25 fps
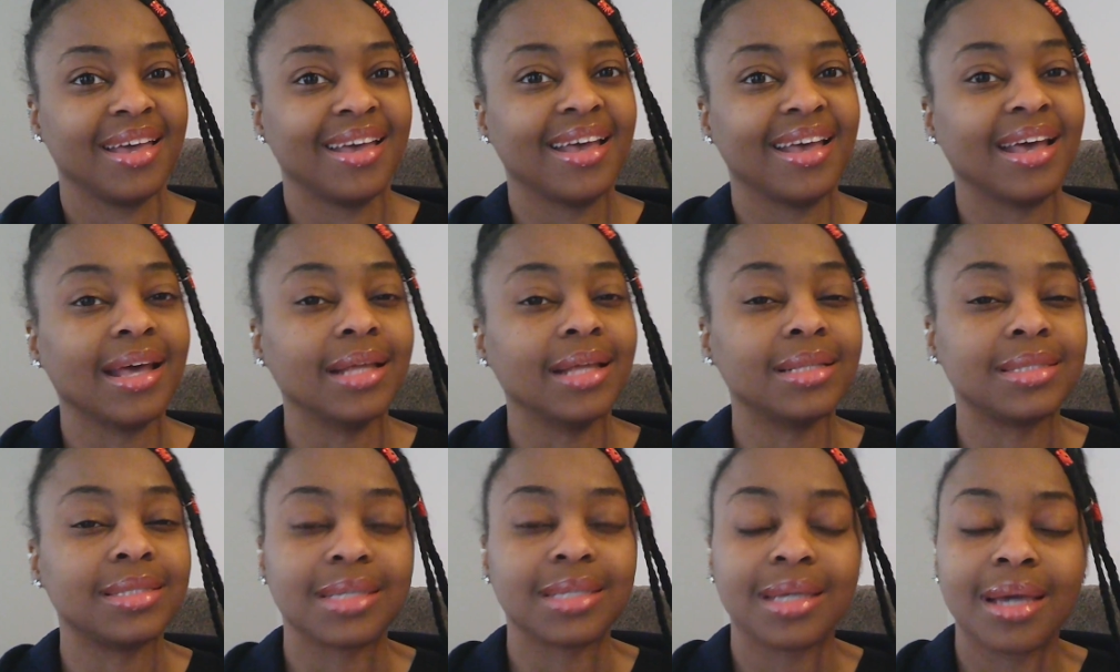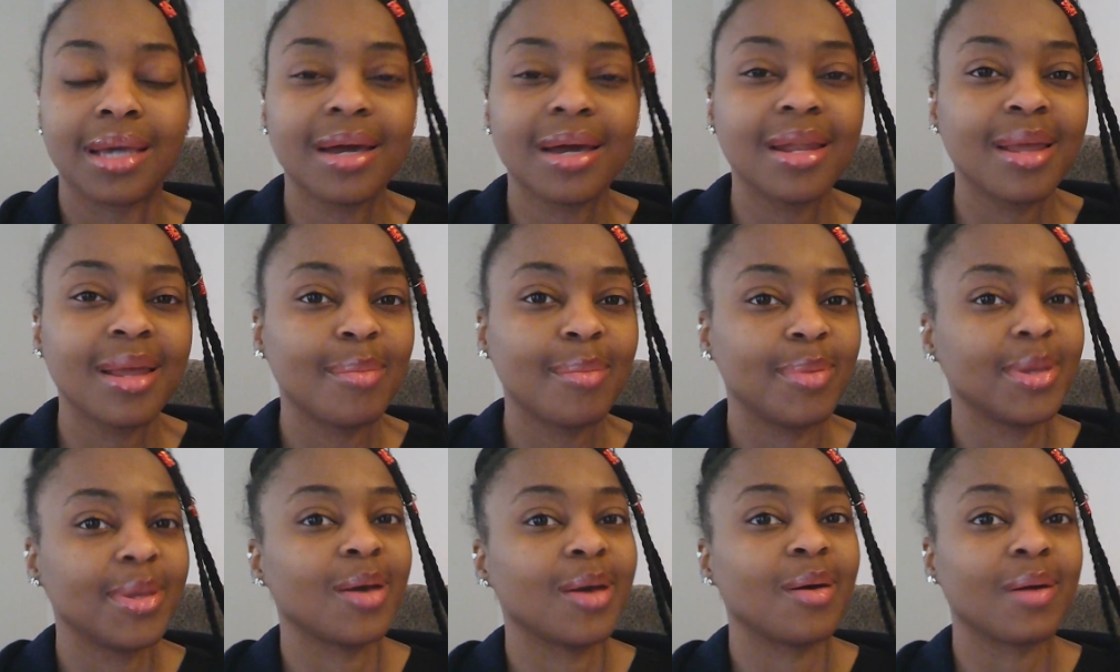It's going to
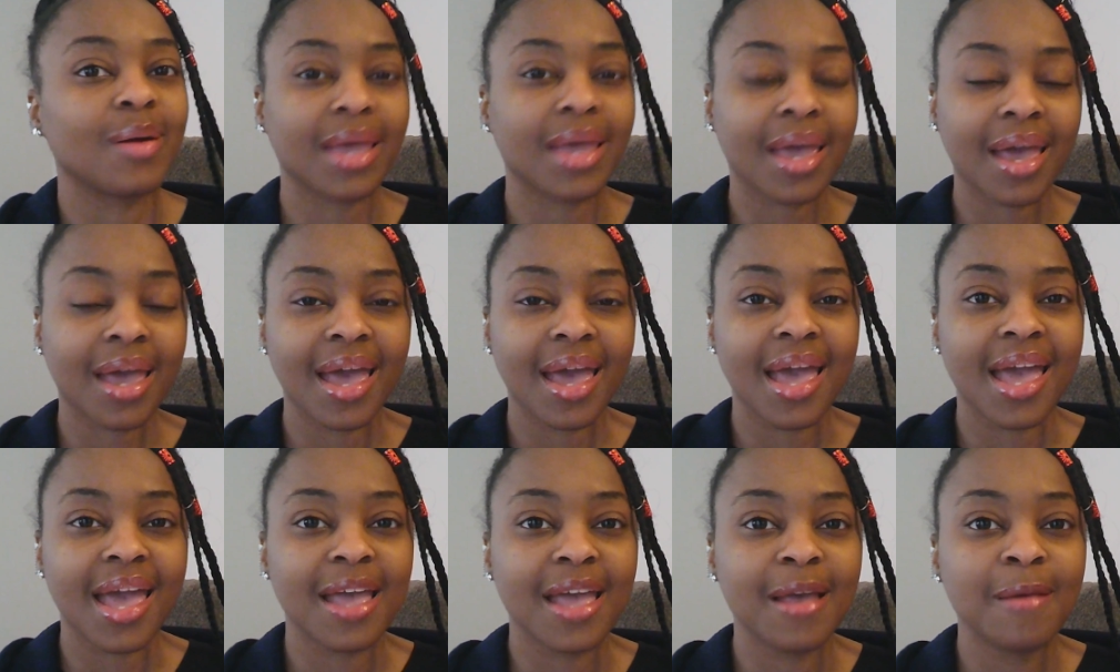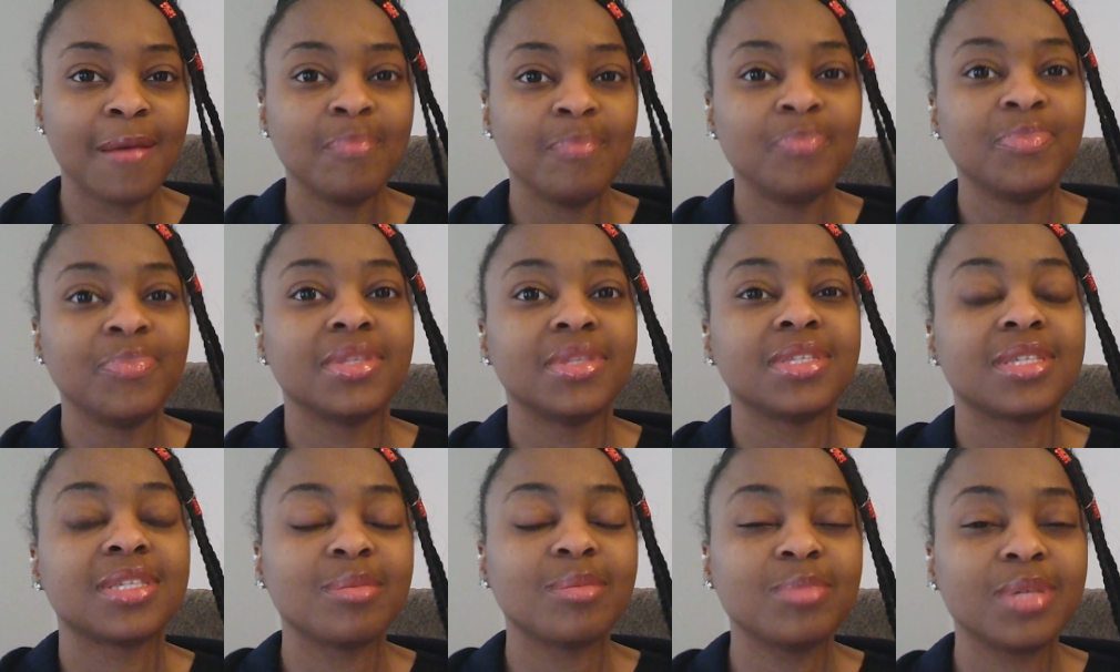be okay.
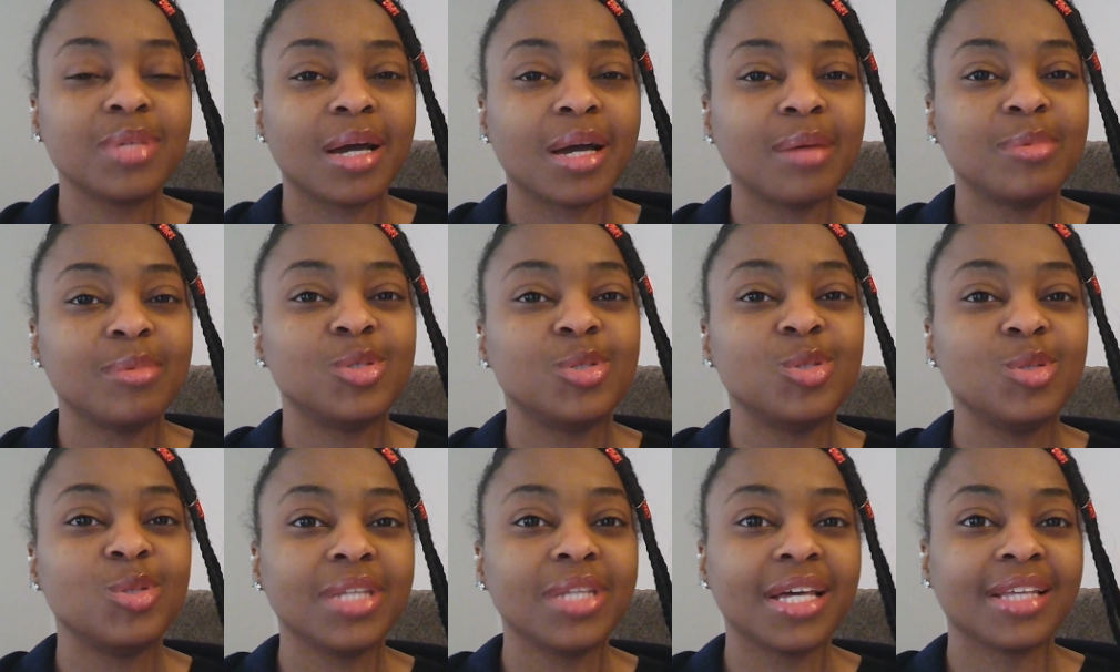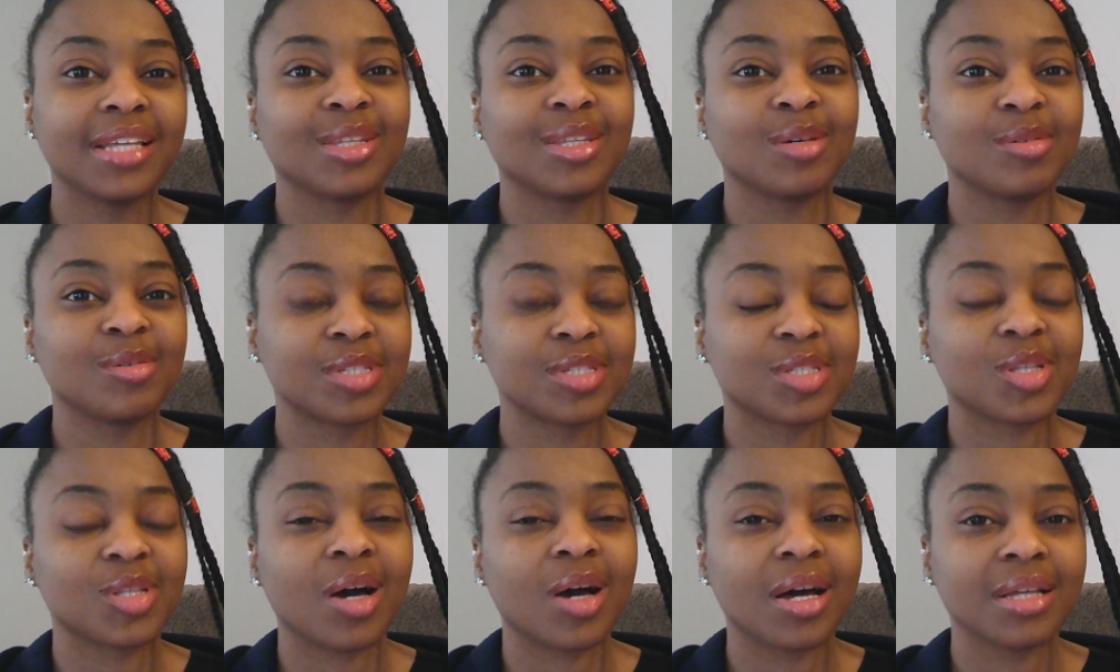Sometimes you let those
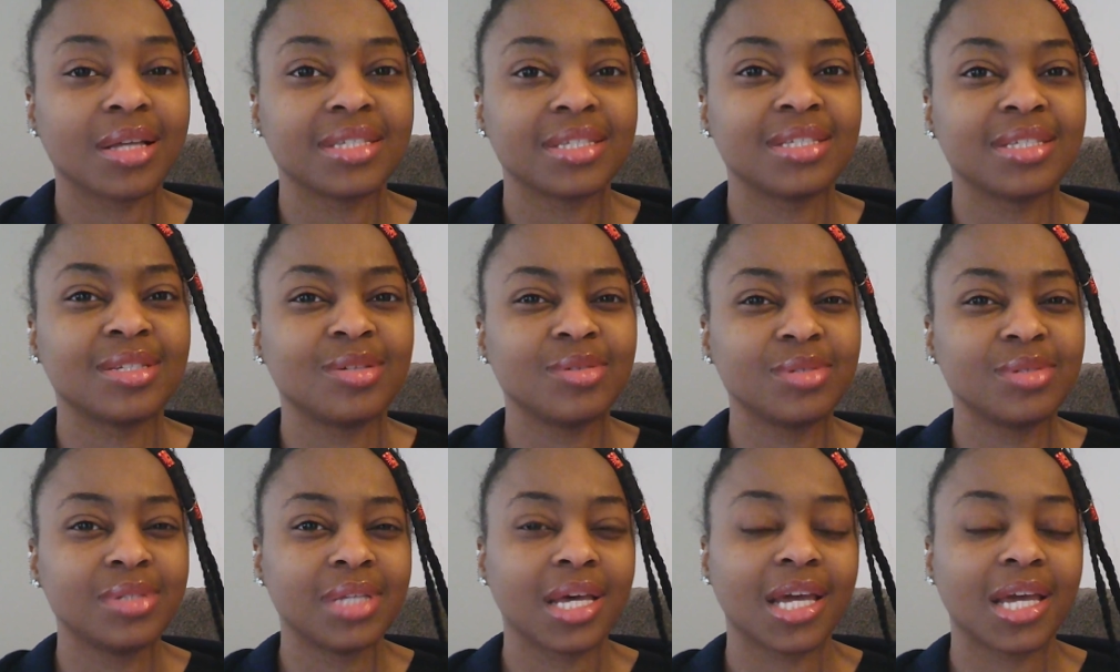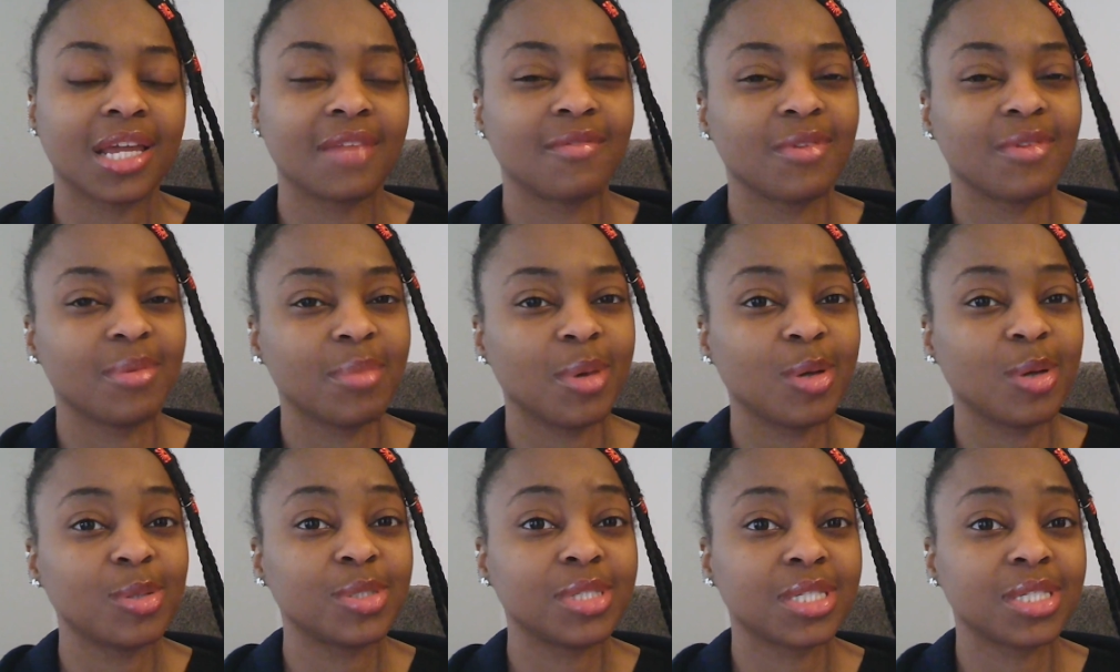thoughts and those negative
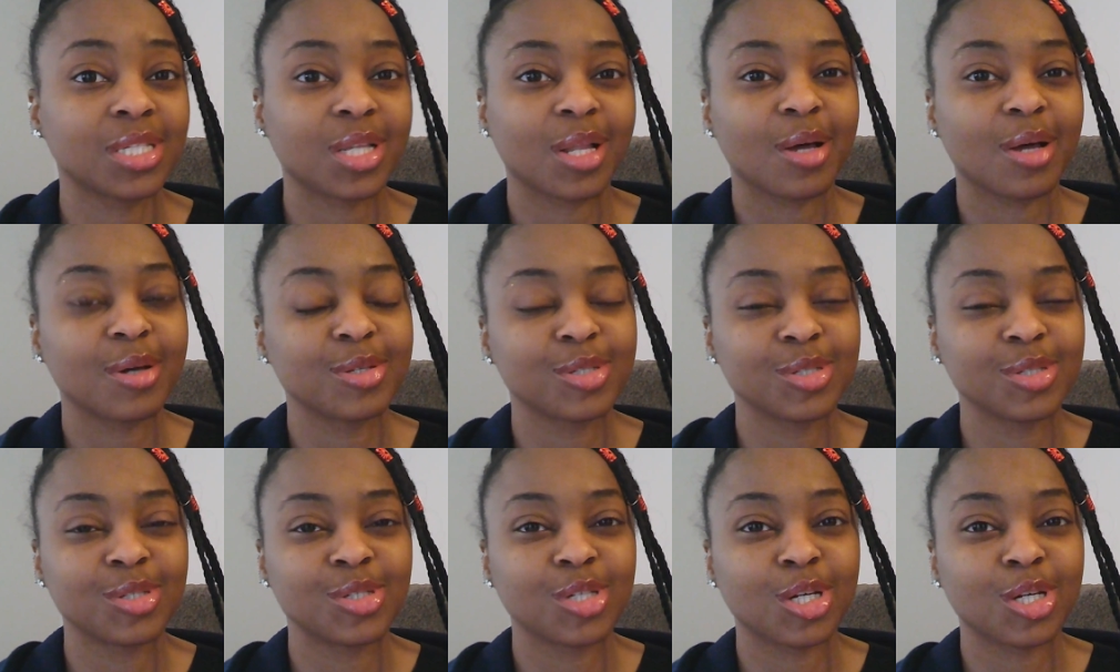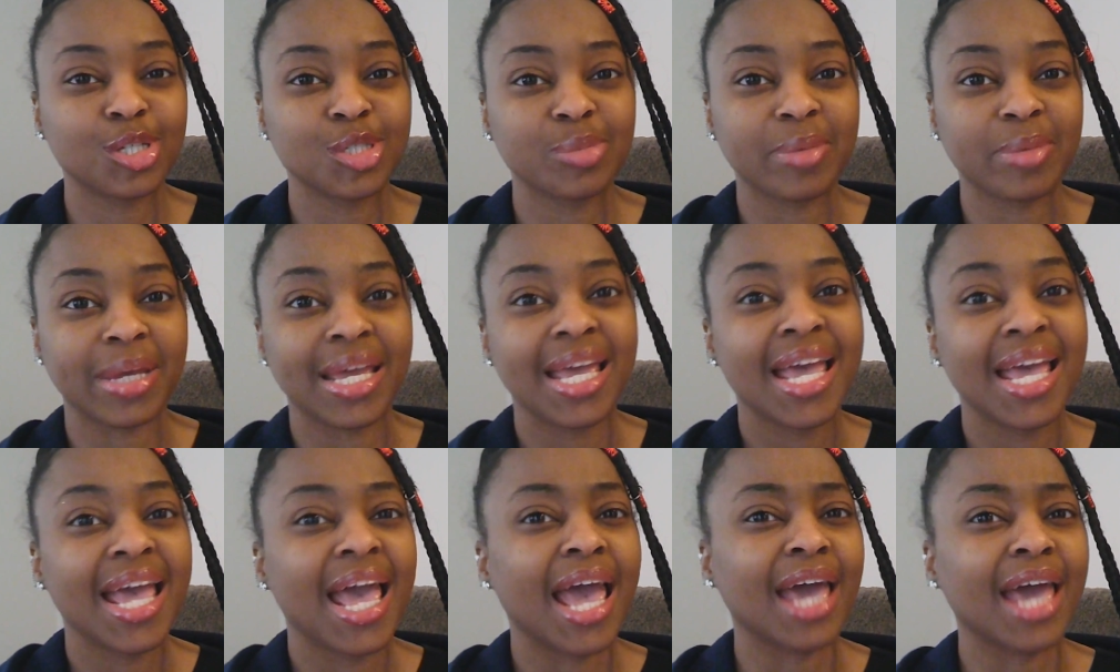emotions cloud your judgment,
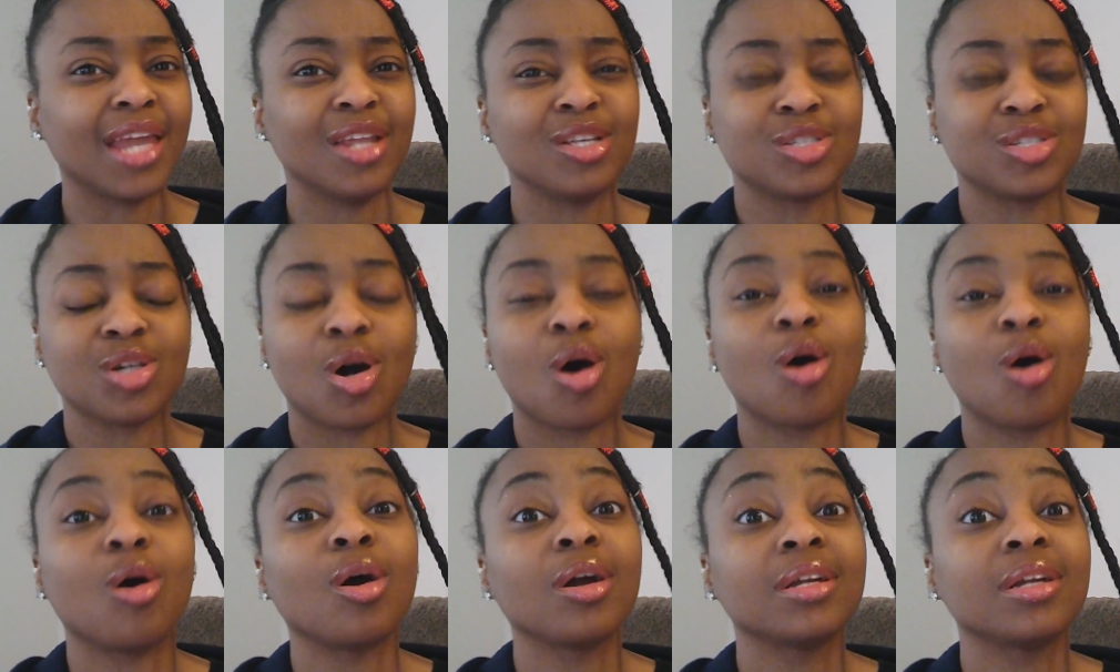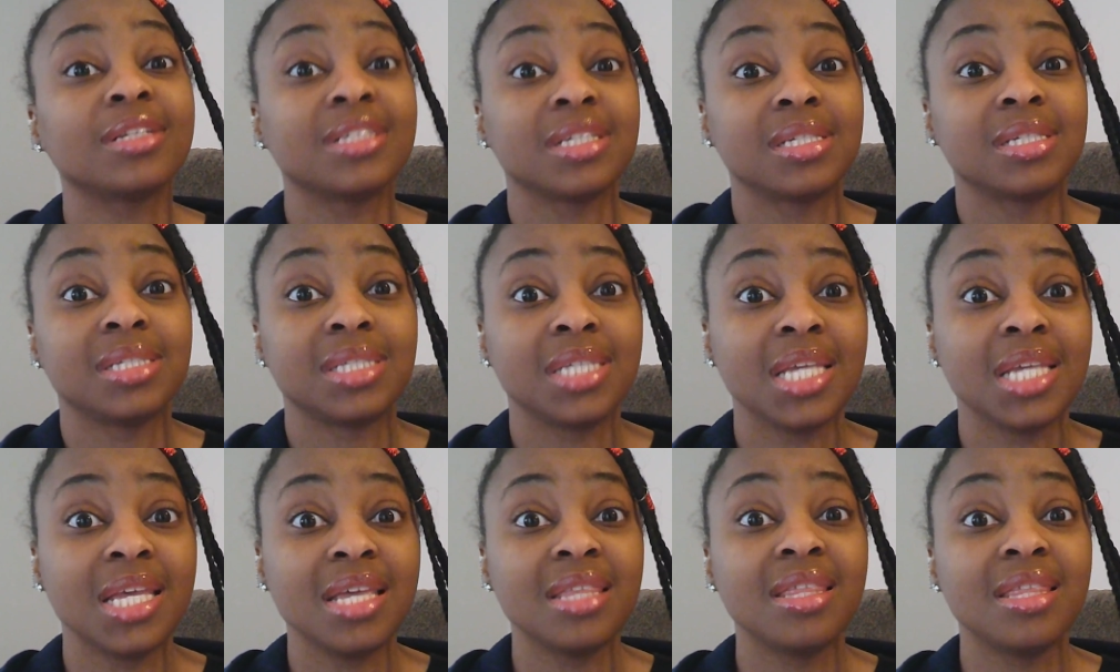and it's hard to
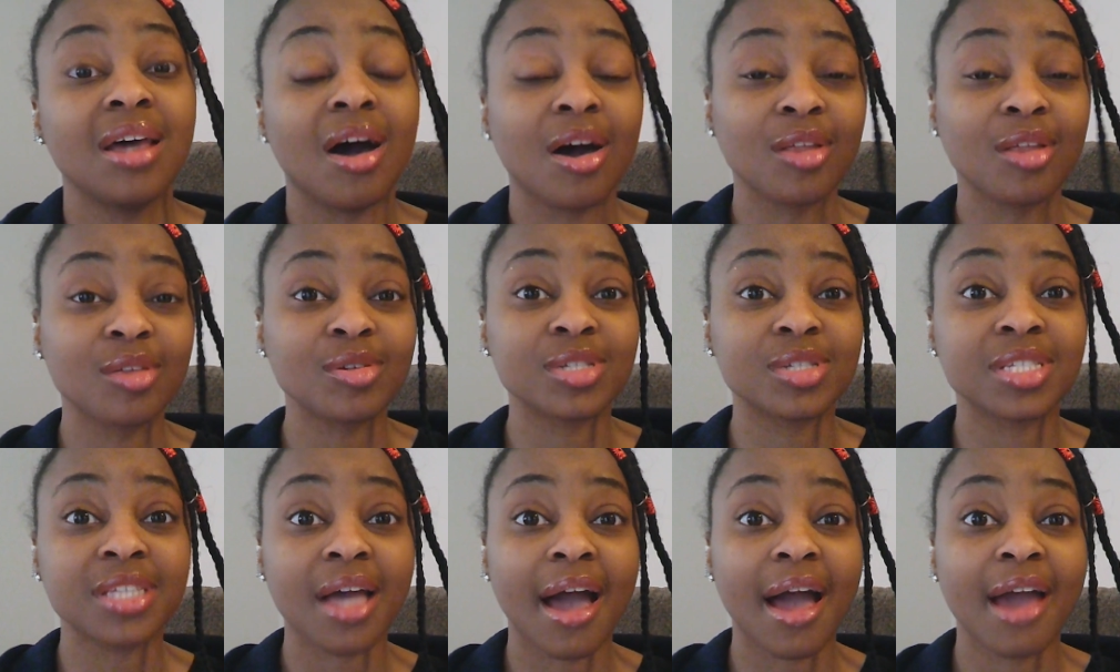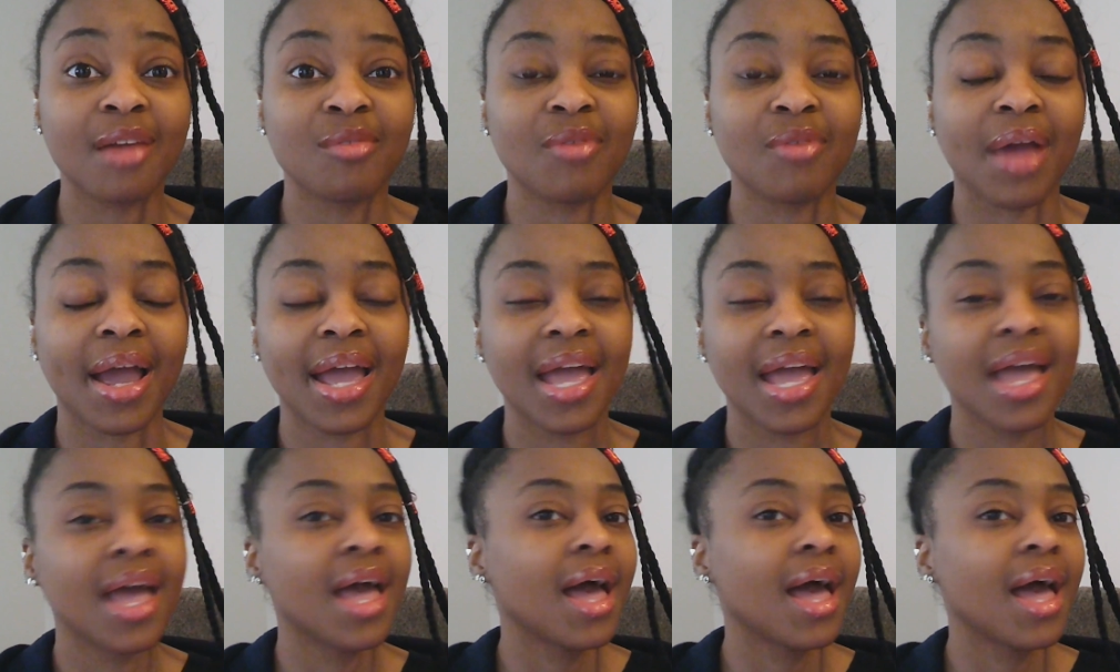see the other side, right?